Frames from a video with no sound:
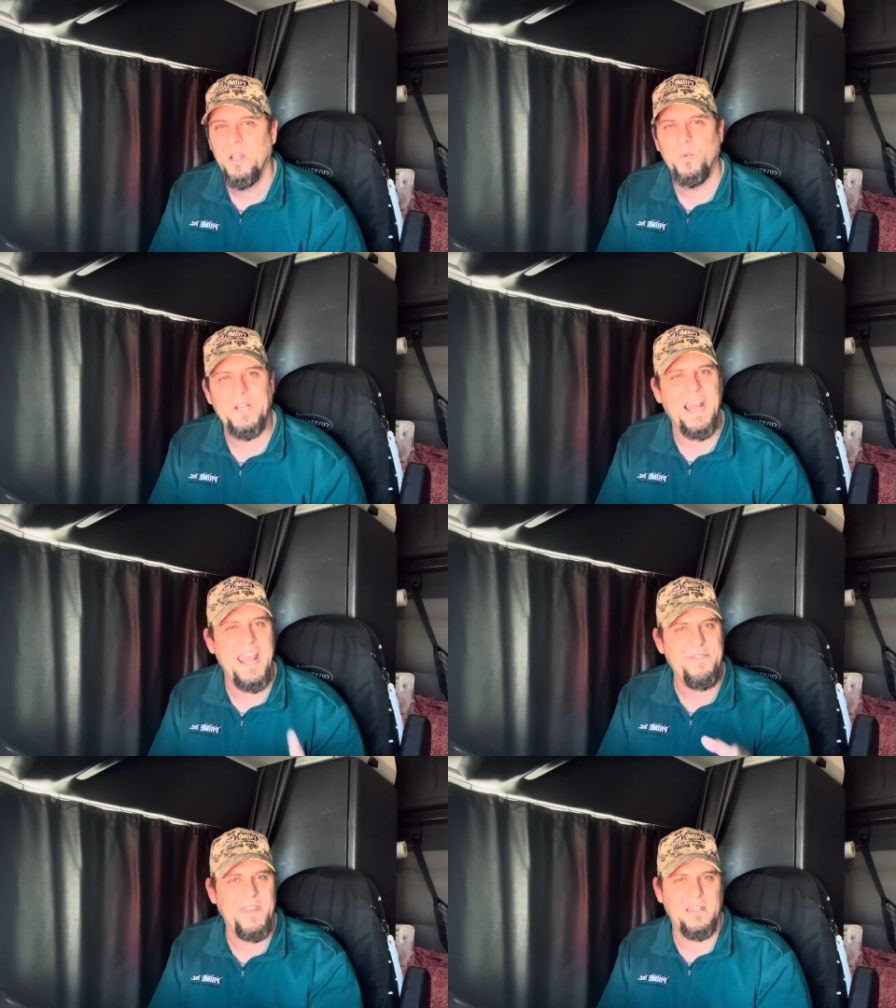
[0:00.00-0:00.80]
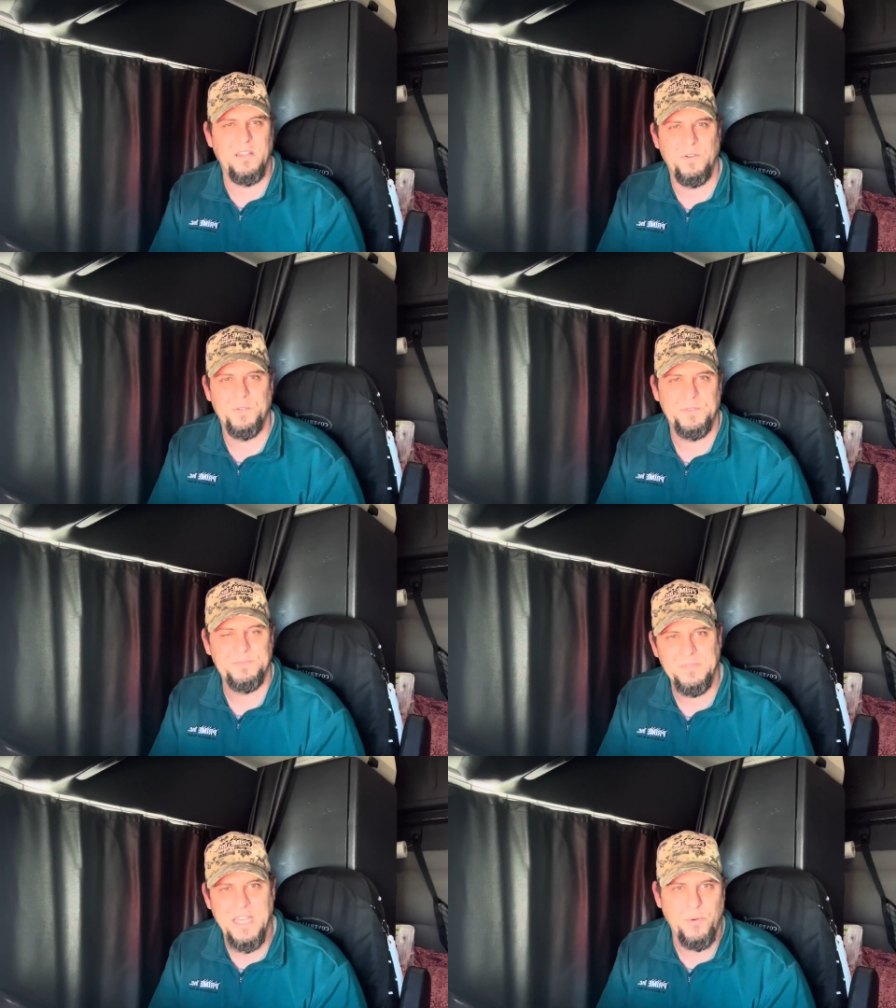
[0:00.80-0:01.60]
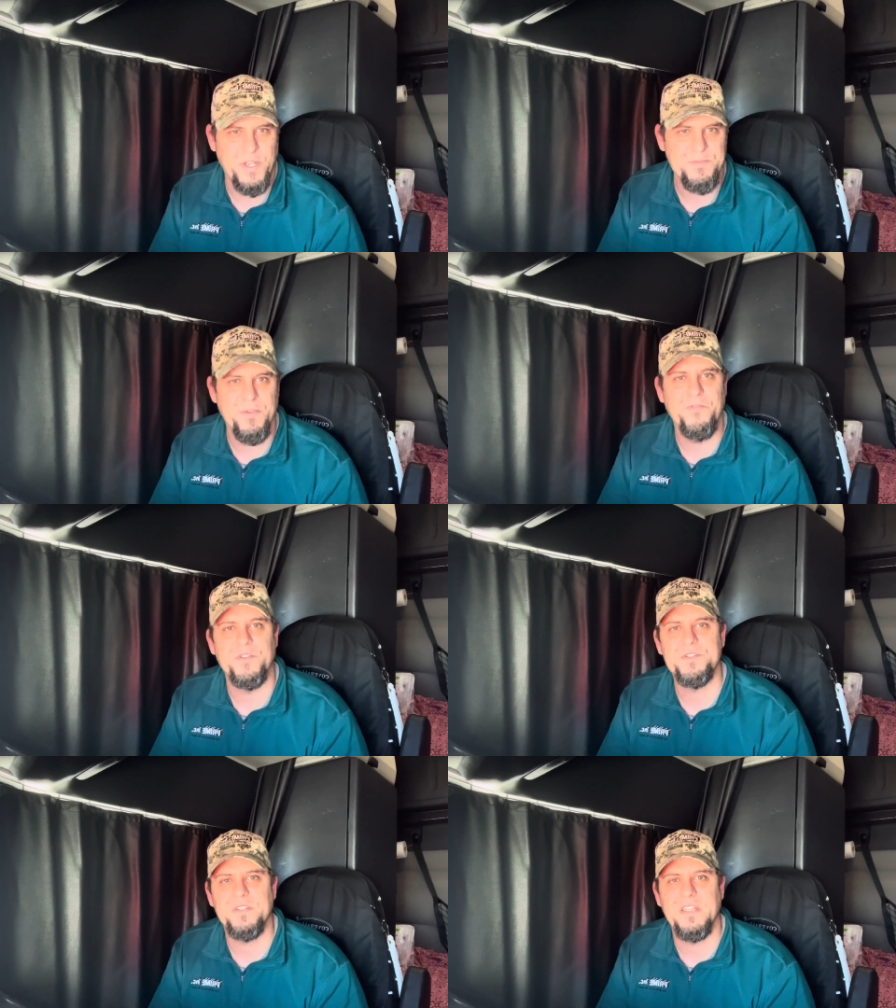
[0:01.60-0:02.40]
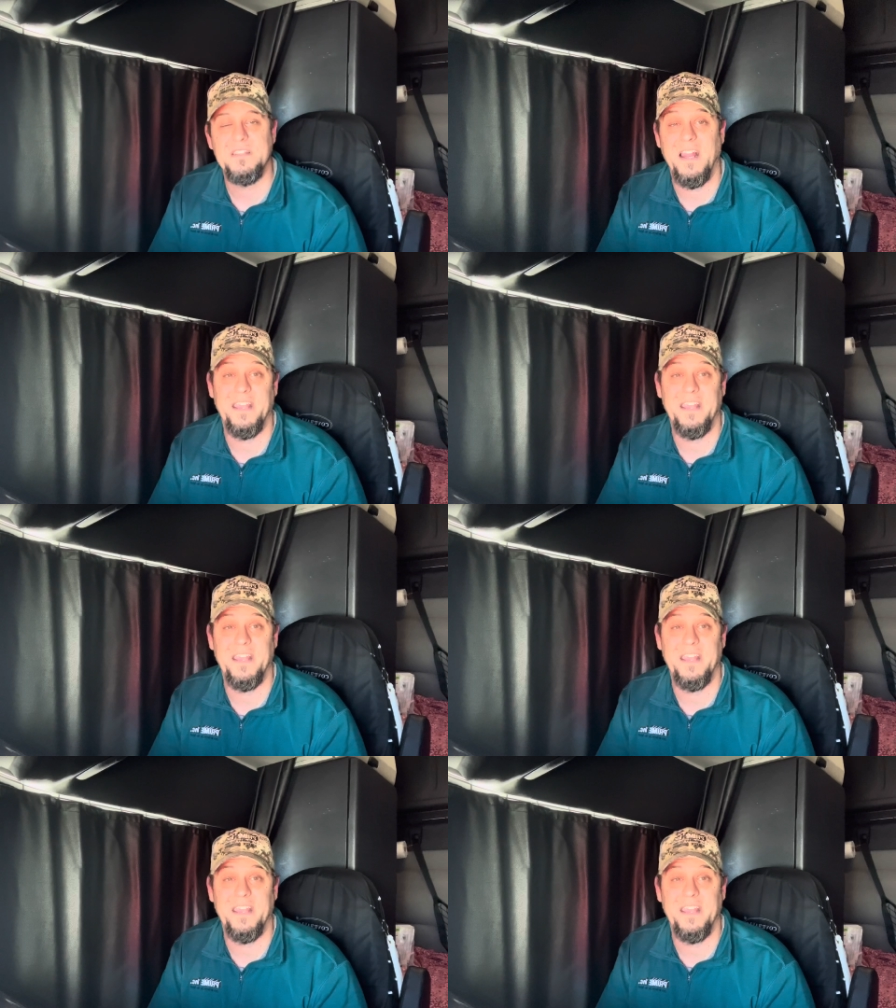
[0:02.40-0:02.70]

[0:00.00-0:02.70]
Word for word: when I had that load out of West Memphis and they said,